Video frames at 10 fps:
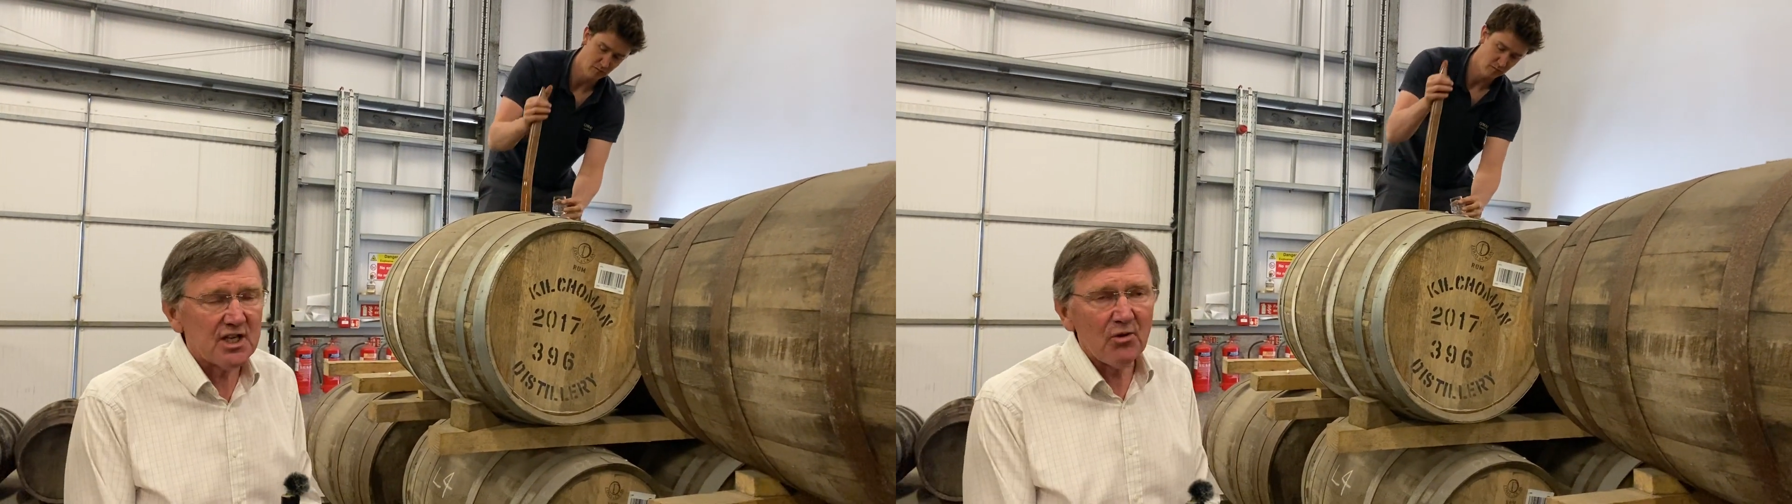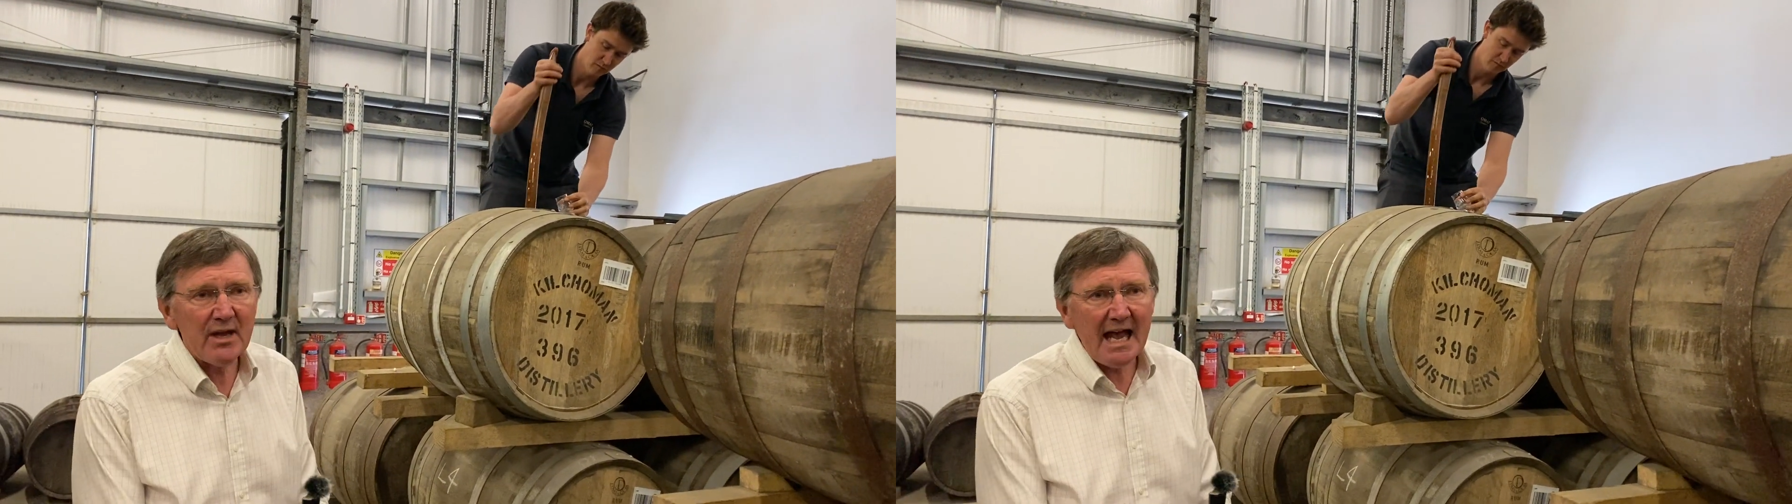
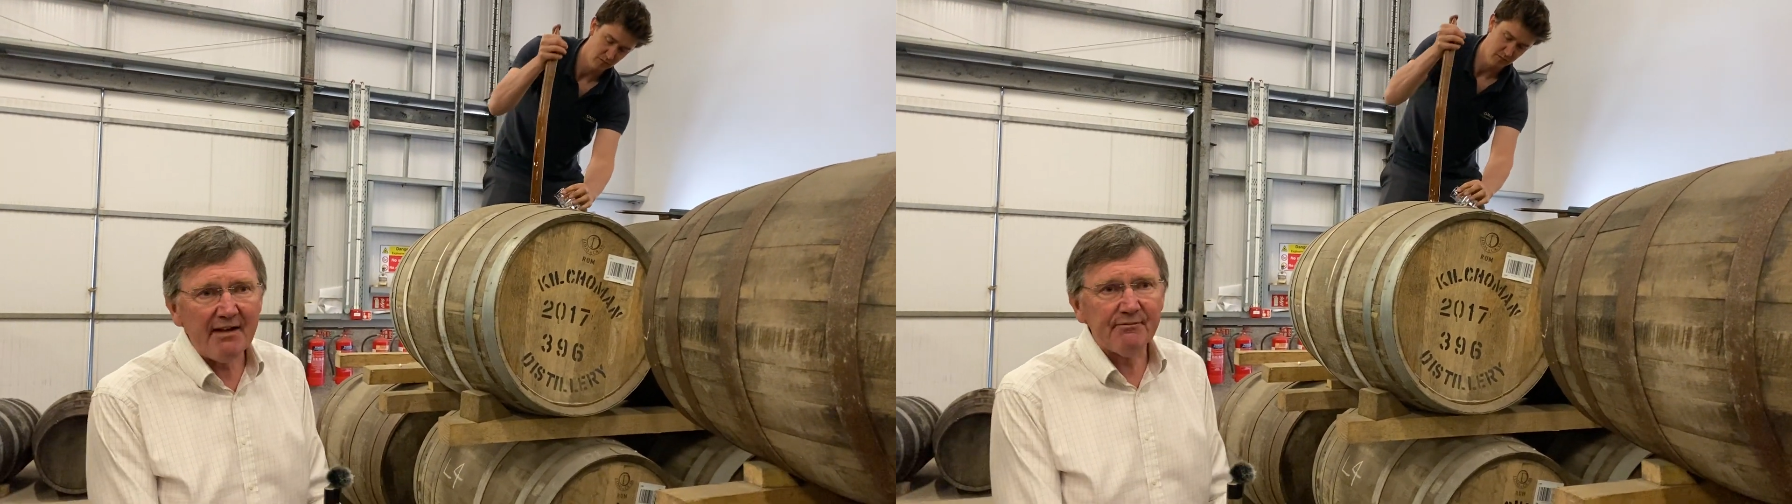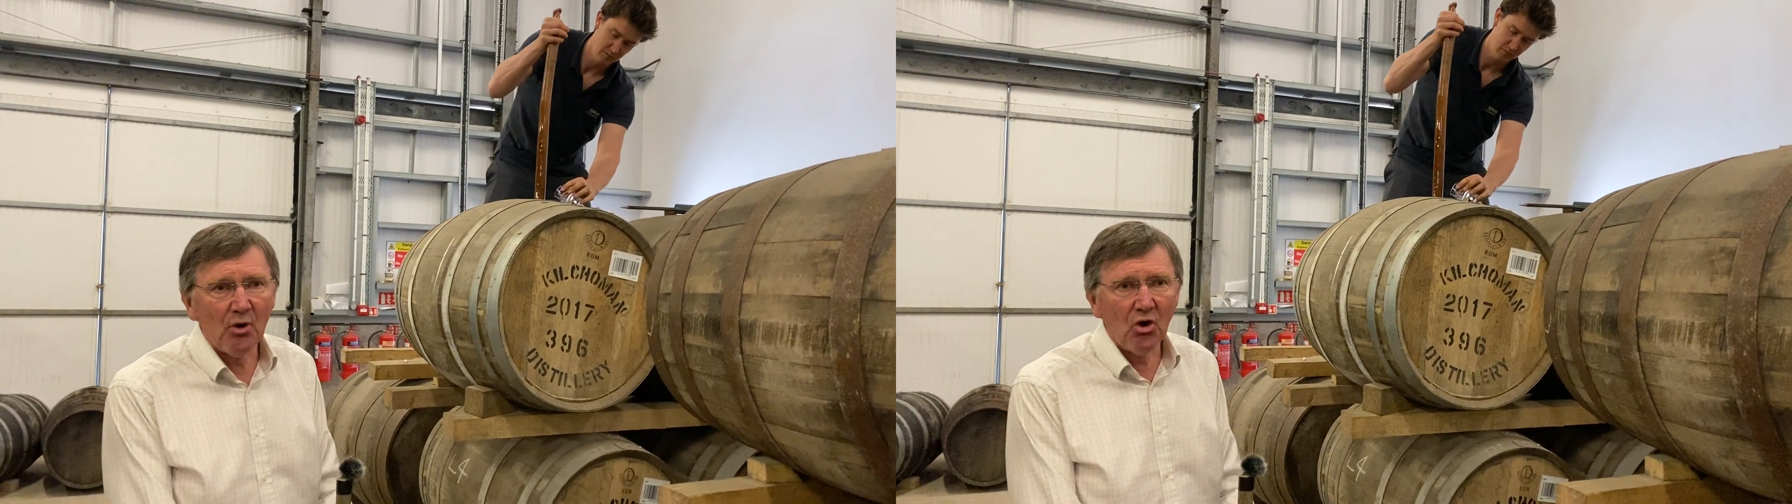so we
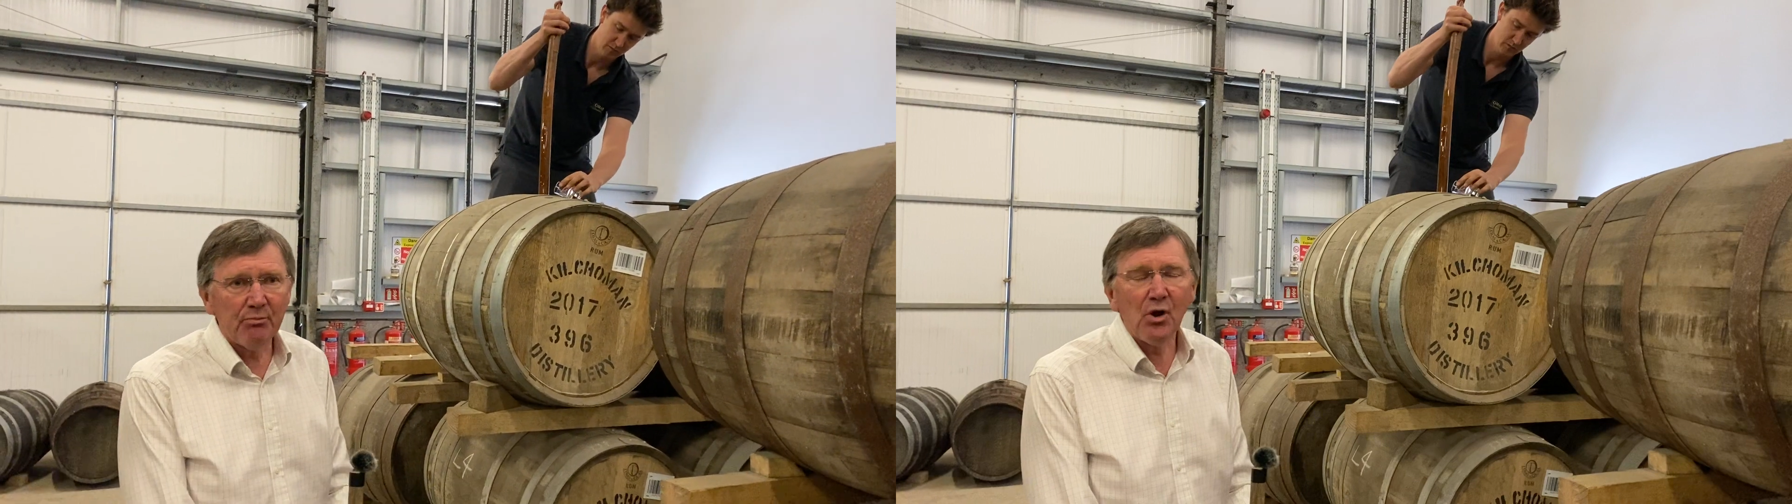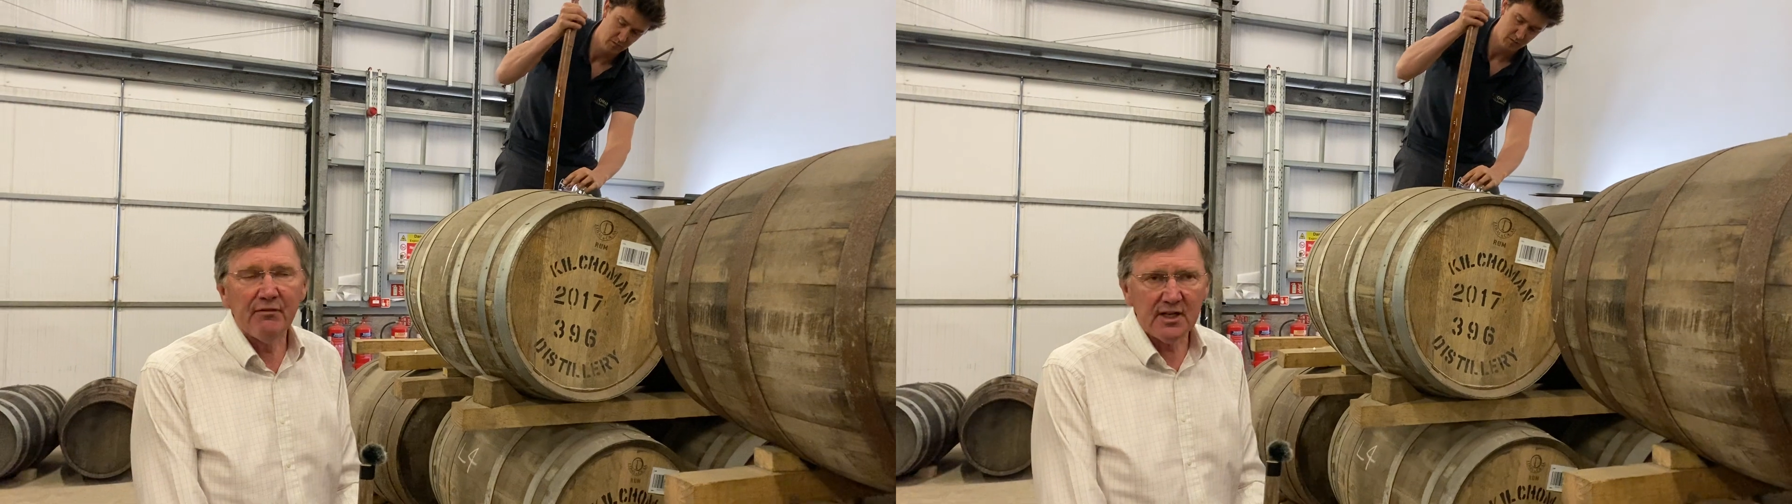have more
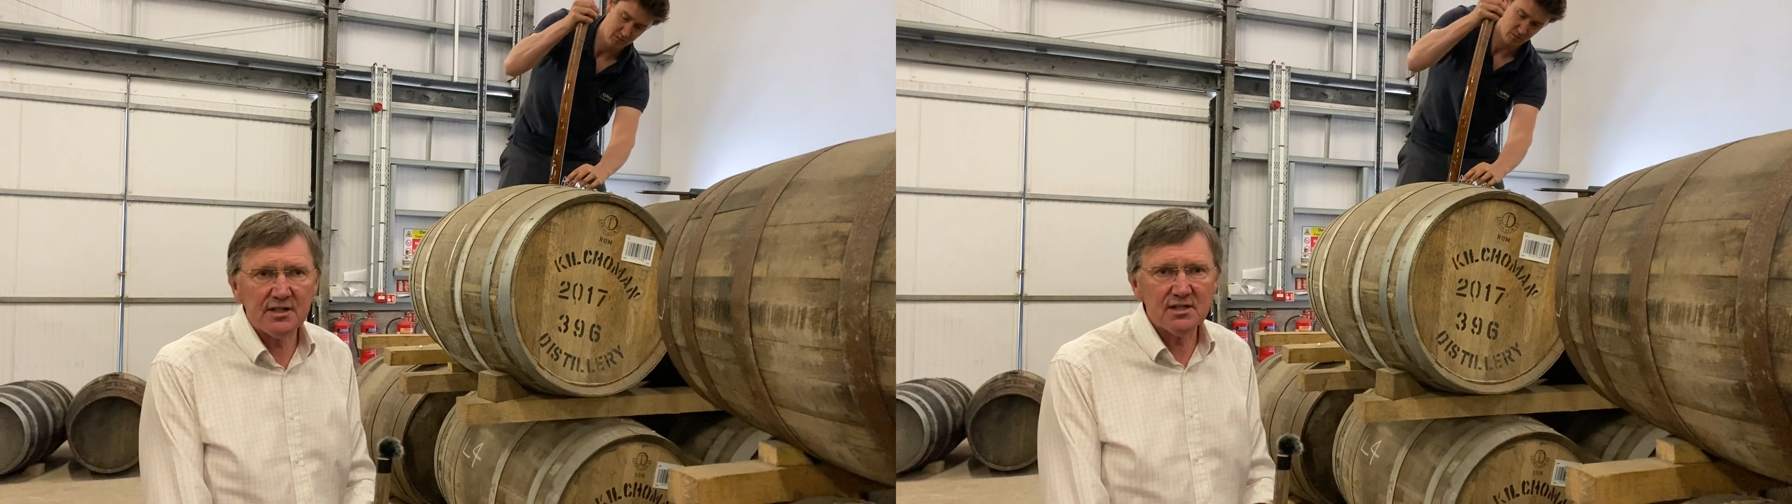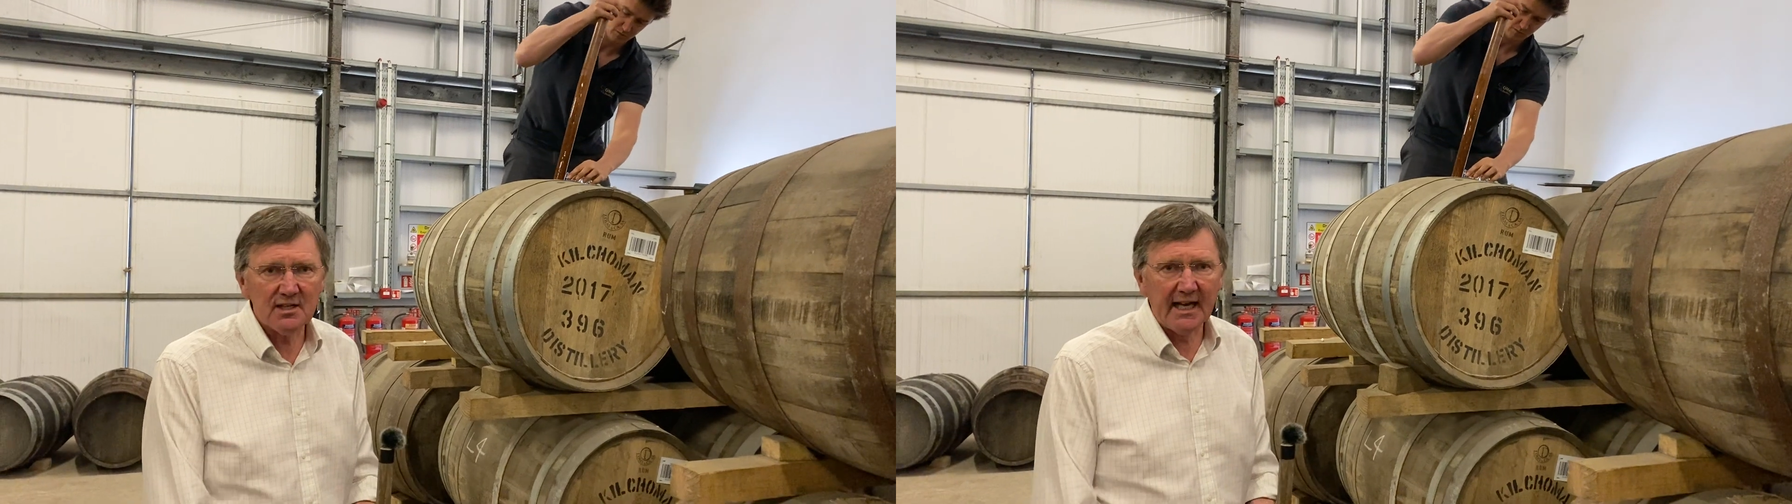provenance